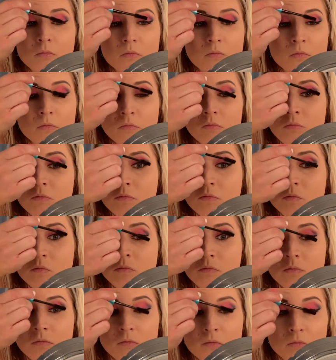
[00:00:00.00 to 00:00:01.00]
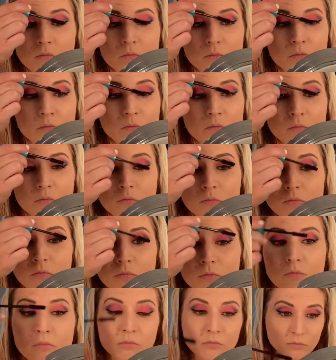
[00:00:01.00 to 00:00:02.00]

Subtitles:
(no one is talking)